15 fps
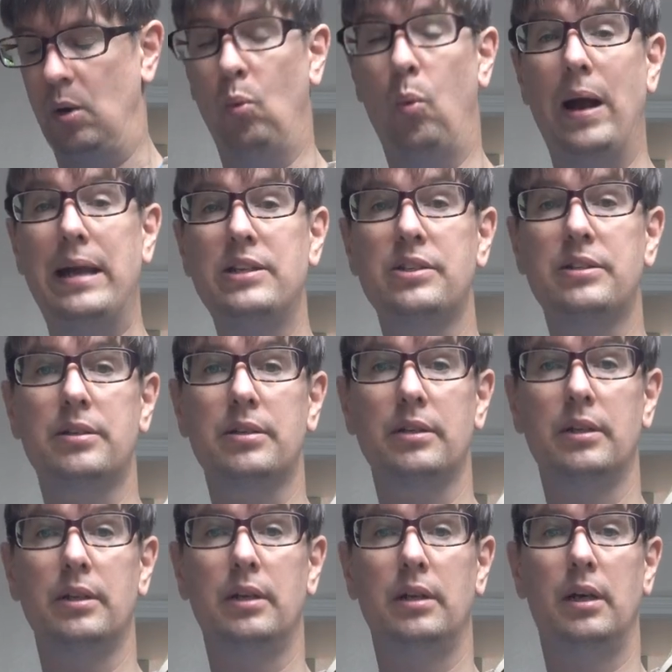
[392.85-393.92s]

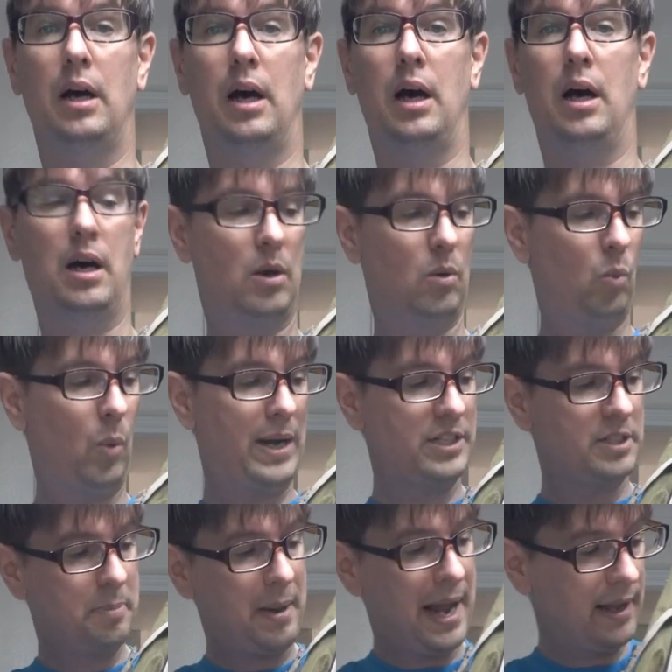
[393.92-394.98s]

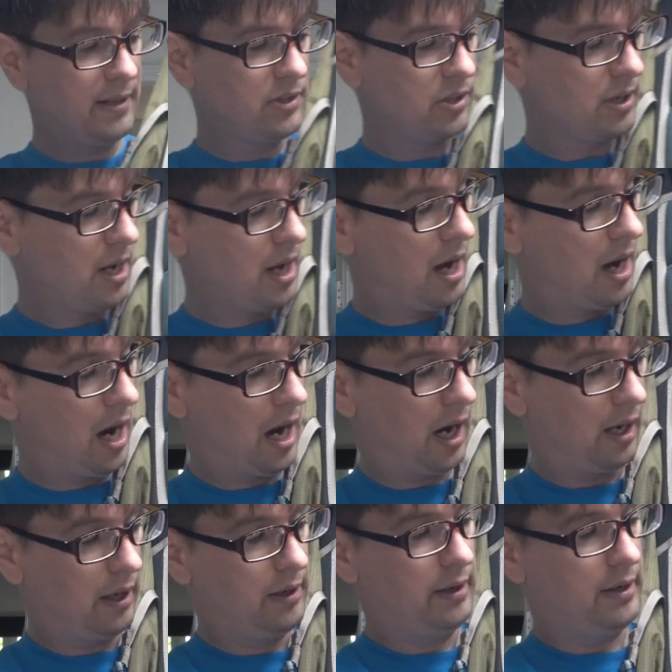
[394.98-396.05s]
waist pads.
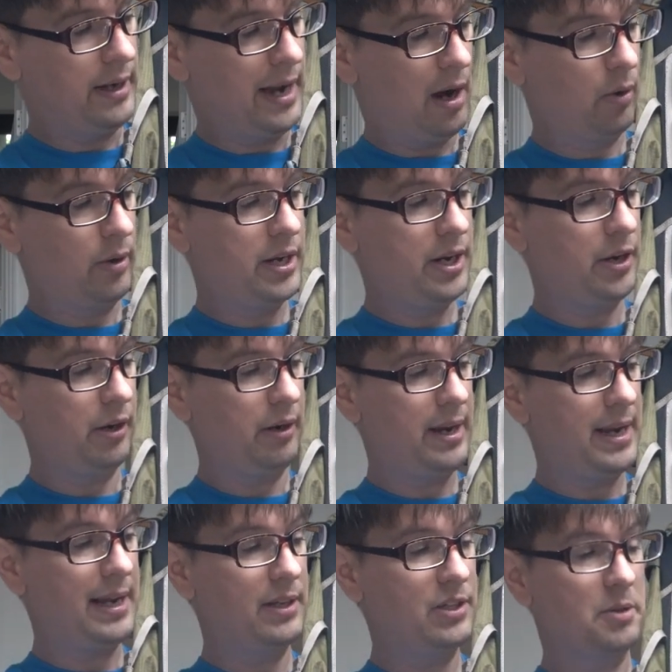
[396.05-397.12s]
Now here
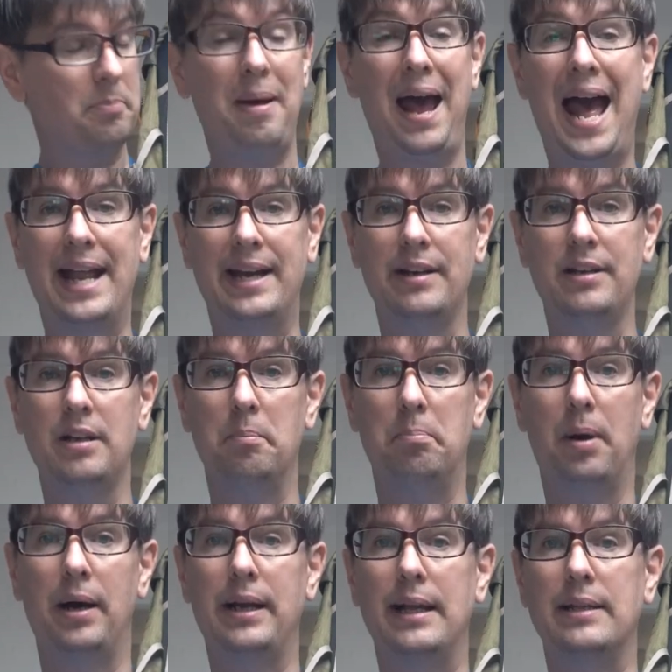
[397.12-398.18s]
is padded,
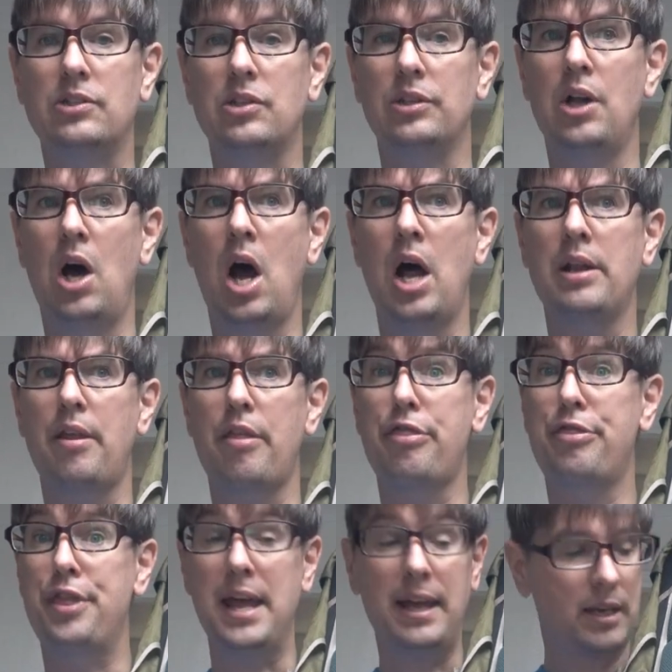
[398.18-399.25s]
but it's not
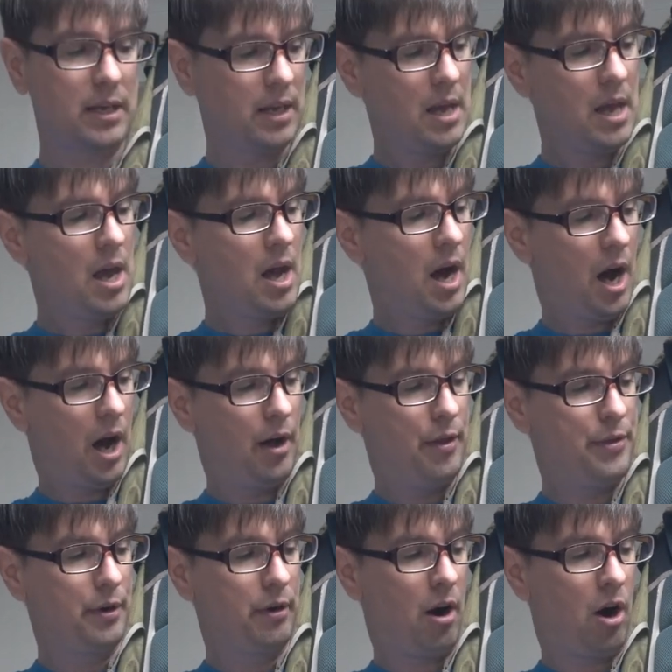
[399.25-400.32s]
thick.
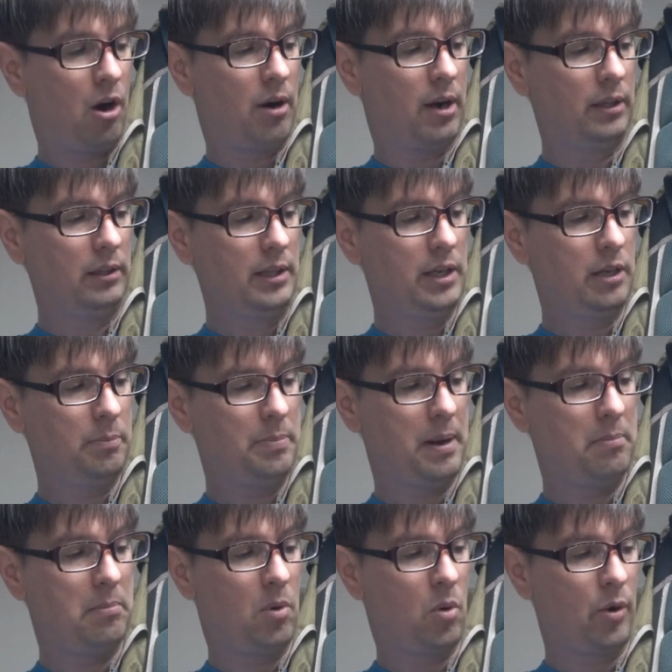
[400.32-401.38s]
There are a little
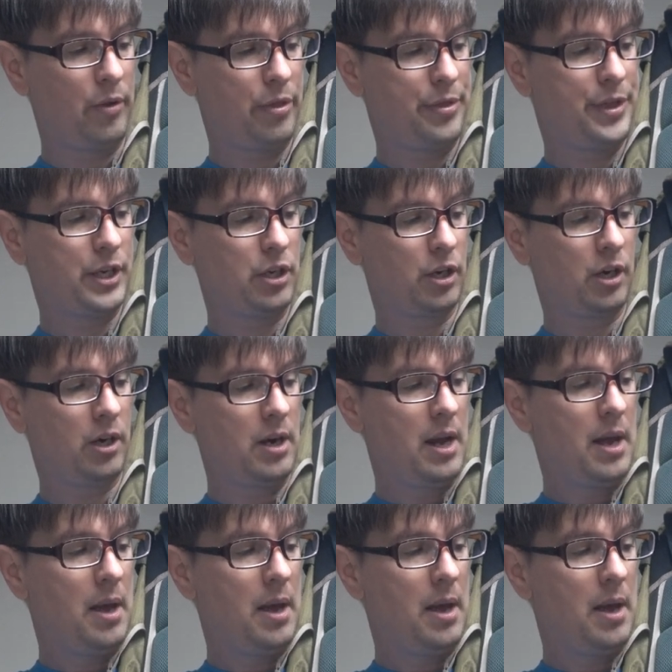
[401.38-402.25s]
bit more thicker